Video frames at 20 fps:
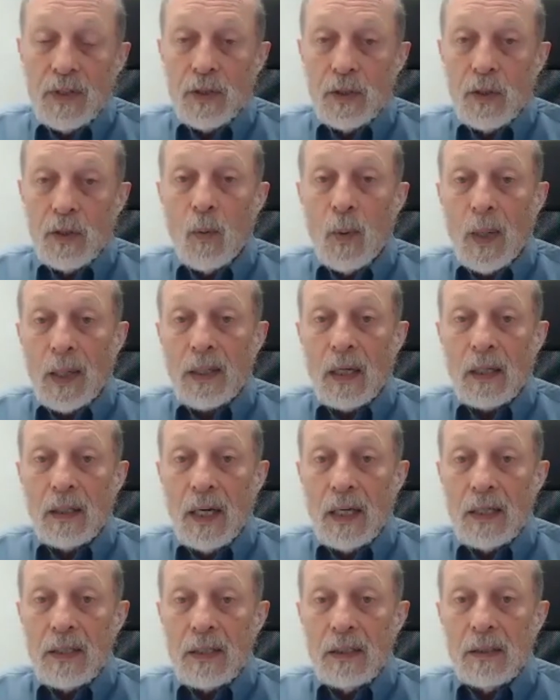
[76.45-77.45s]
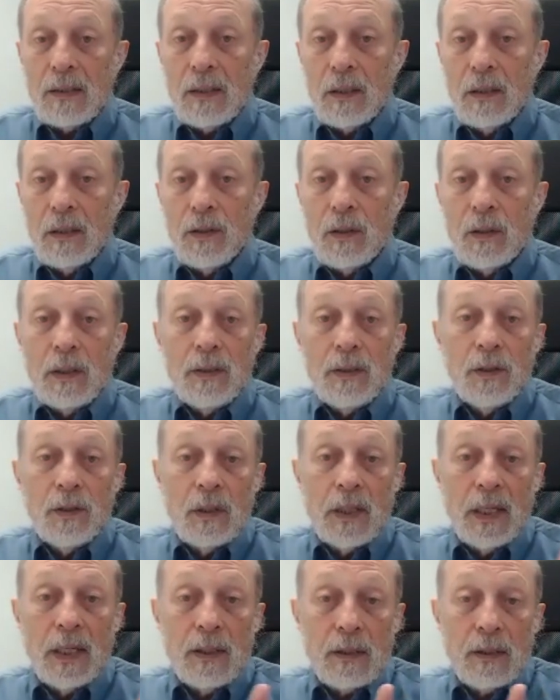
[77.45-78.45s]
You don't recognize it until you're in your
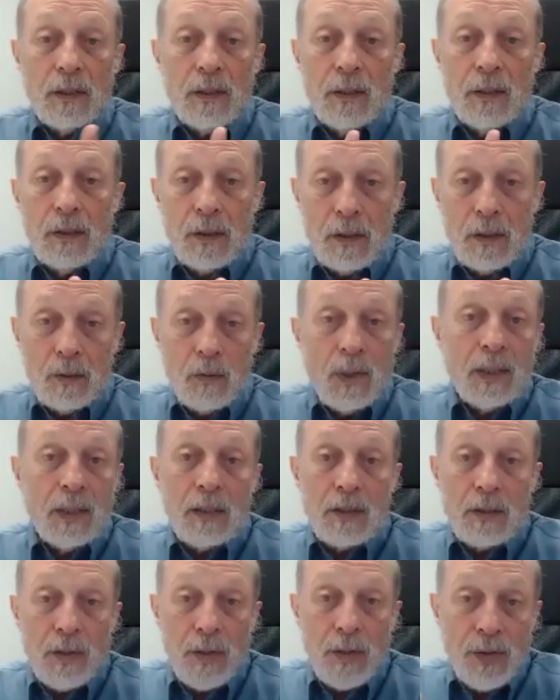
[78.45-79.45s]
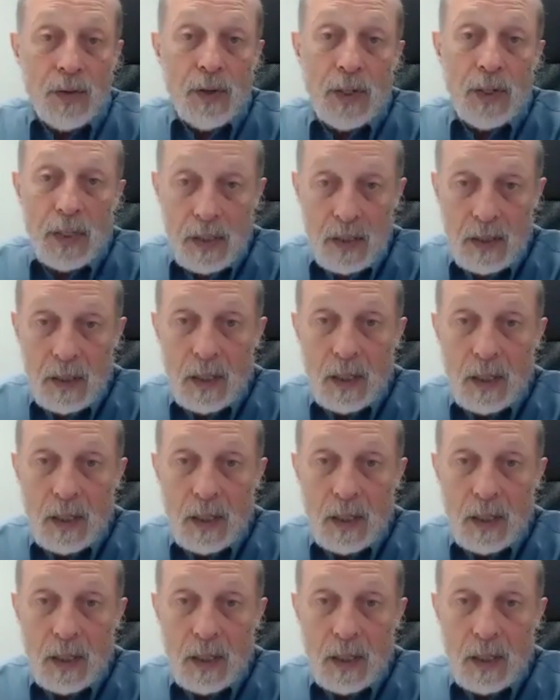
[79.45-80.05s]
late 20s or 30s.